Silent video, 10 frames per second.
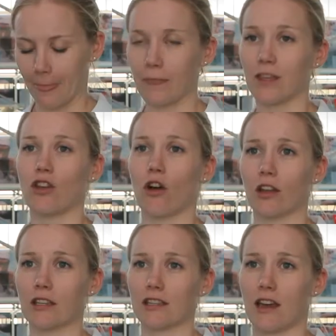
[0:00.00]
The
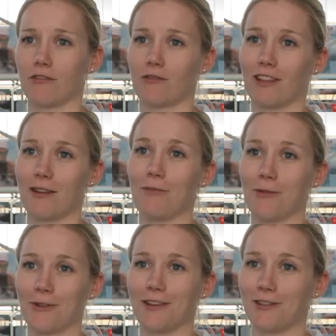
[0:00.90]
yoga stuff's really
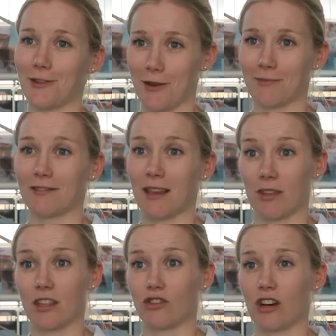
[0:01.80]
important in terms of some of
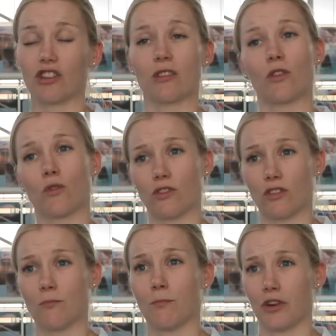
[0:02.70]
the stretching, but also
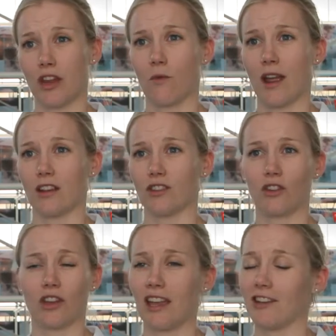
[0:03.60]
some body awareness. So
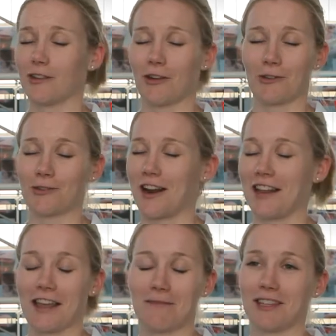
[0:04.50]
girl, girls trying to
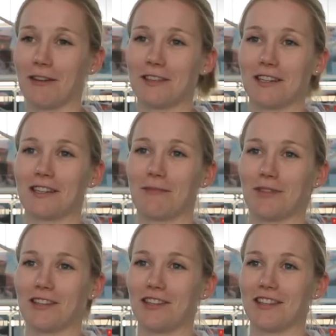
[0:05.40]
get themselves into some
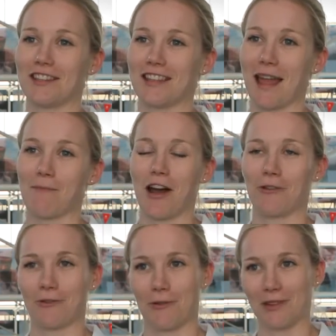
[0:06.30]
positions that they might
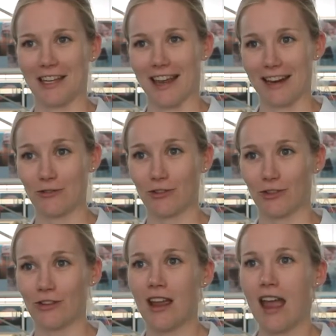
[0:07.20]
not normally get
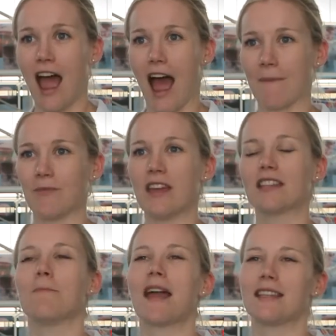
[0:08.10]
into um,
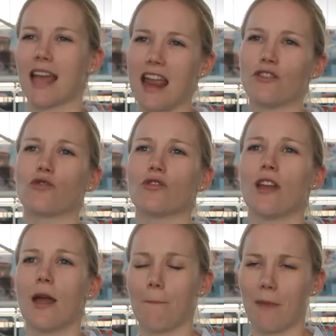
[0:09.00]
to maintain good
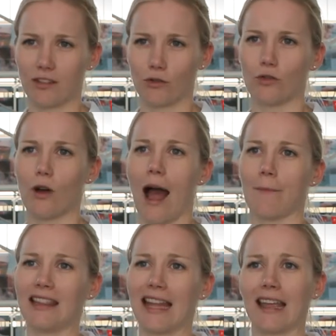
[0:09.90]
muscle um,
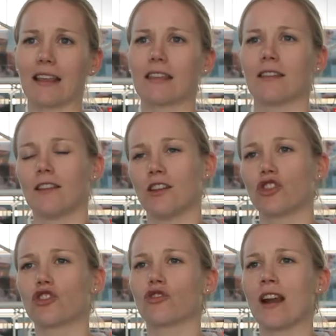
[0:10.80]
length,
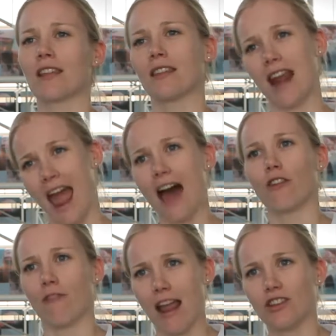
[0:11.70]
and outer
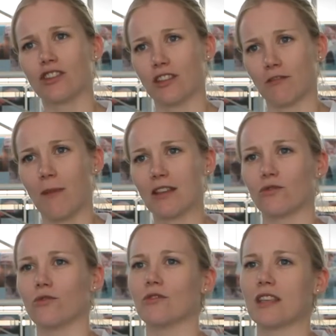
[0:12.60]
ranges of
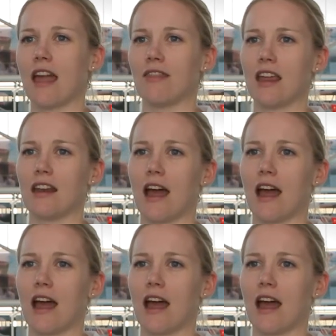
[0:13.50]
muscles, and then